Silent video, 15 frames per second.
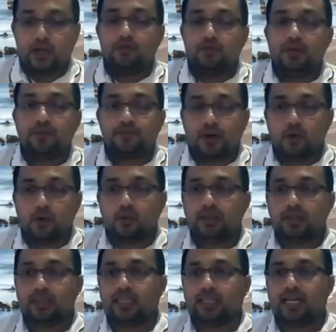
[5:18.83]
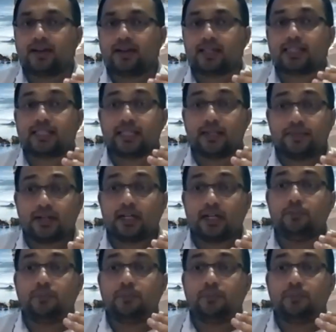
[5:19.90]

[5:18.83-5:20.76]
we found there are several